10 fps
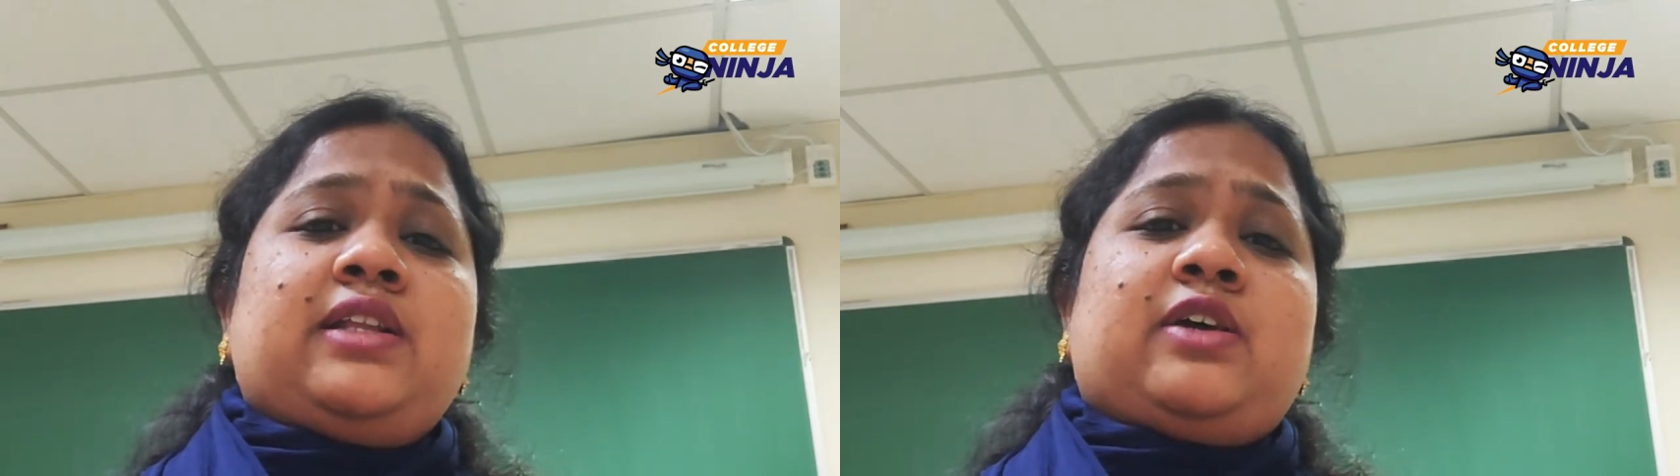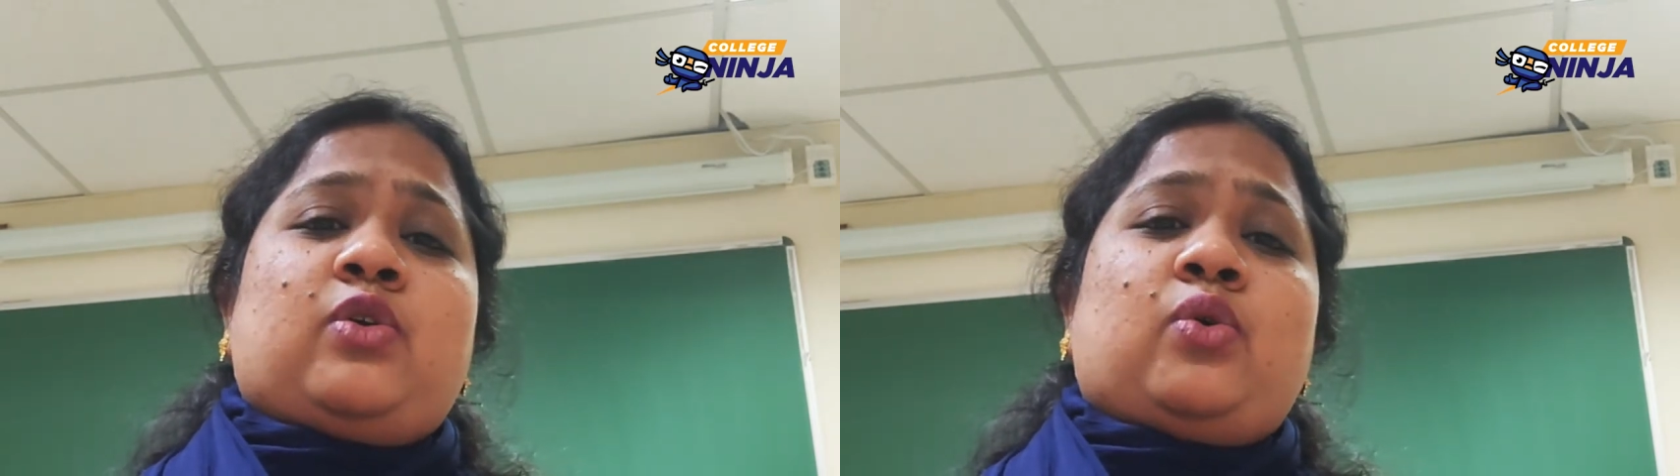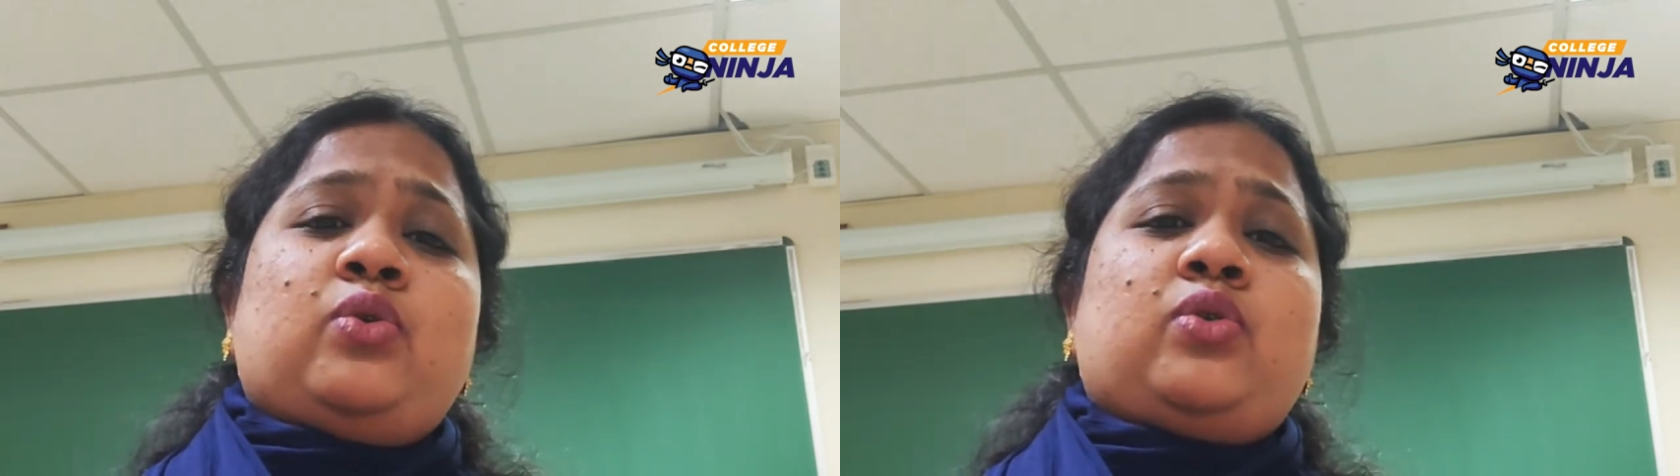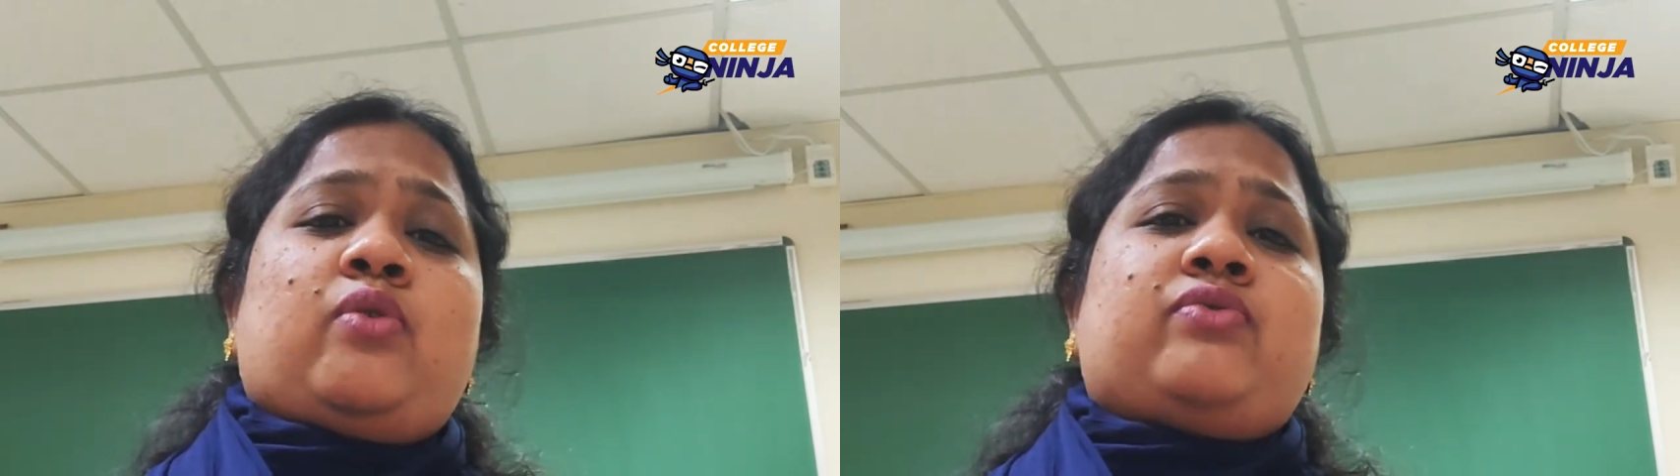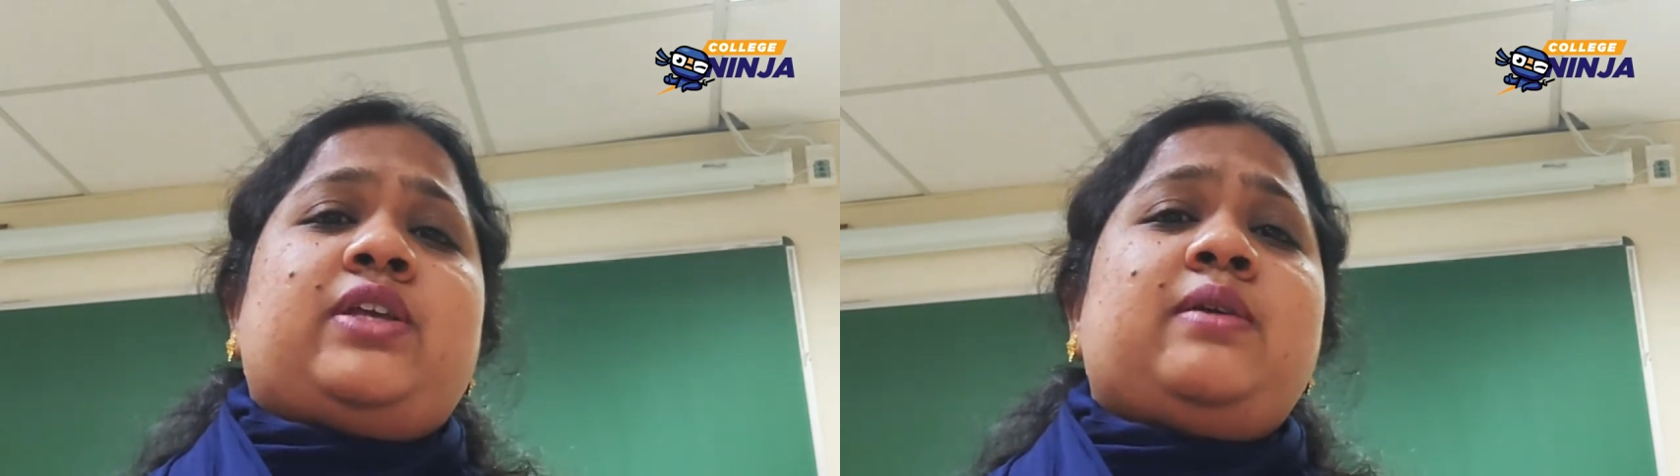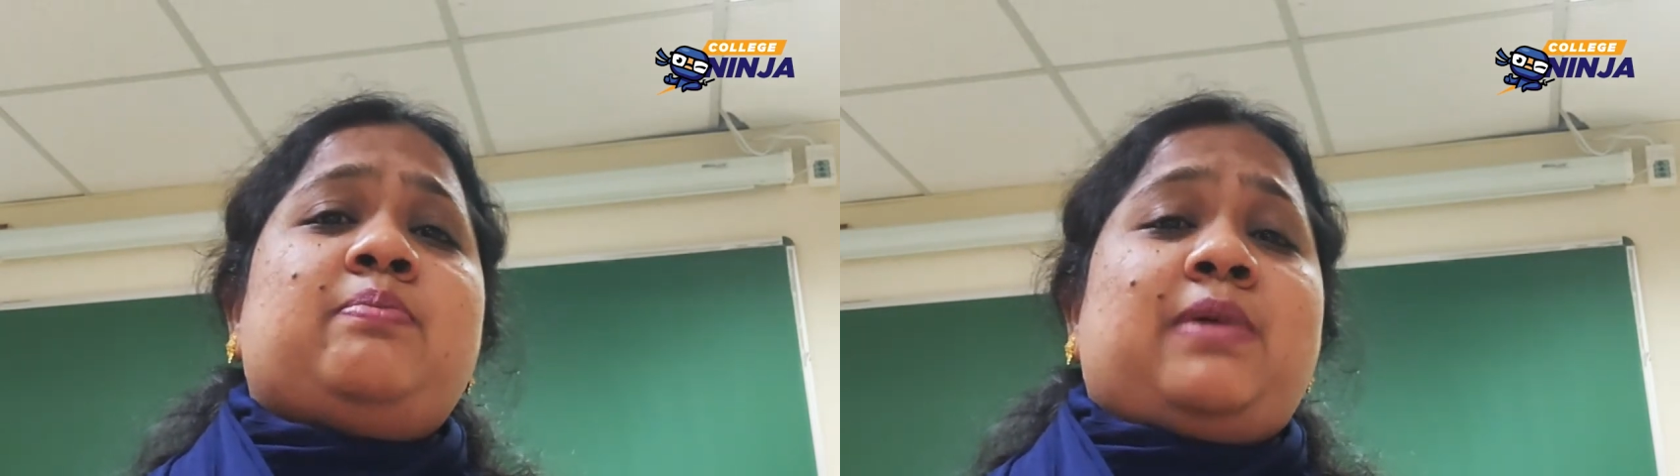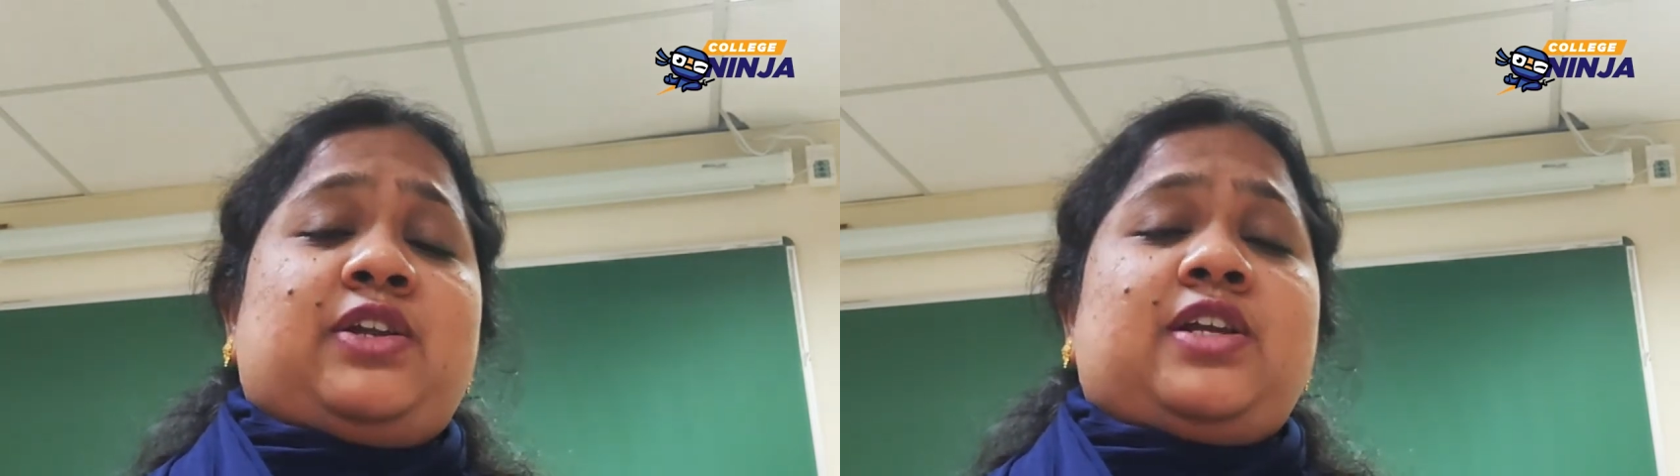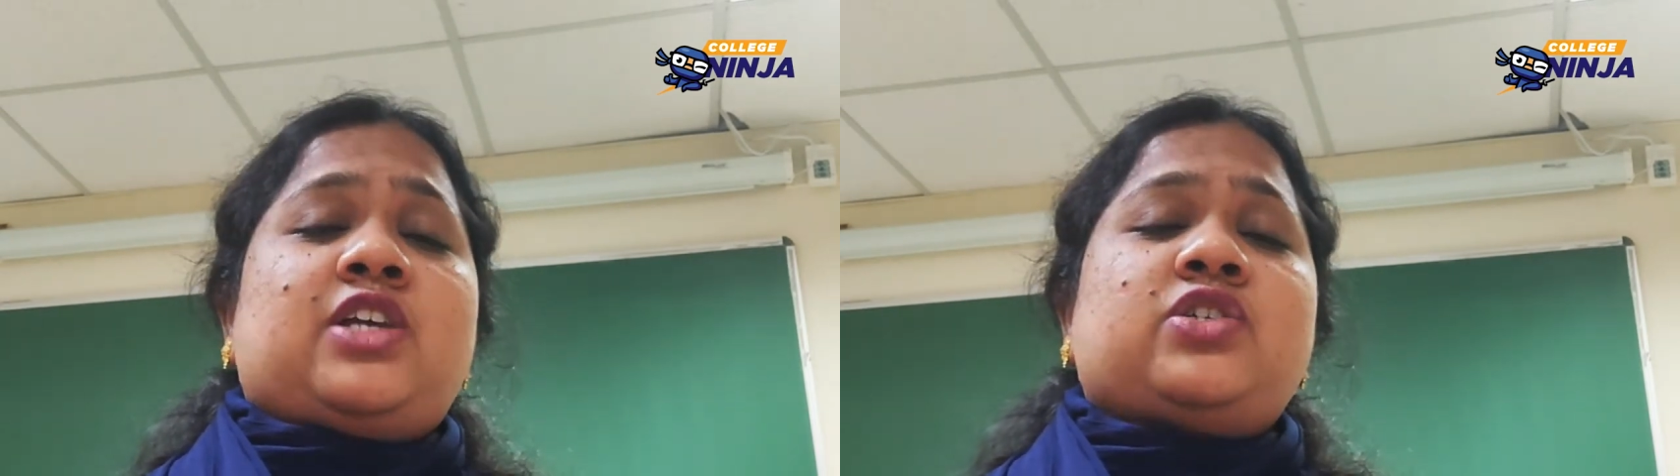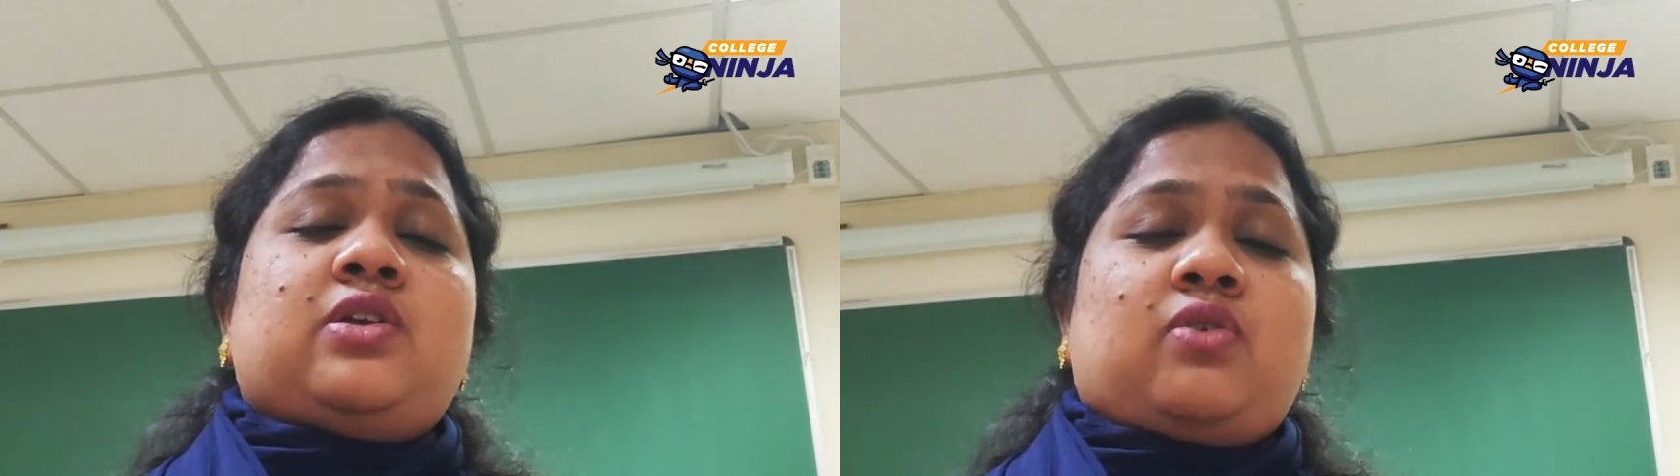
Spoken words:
the growth of the multinational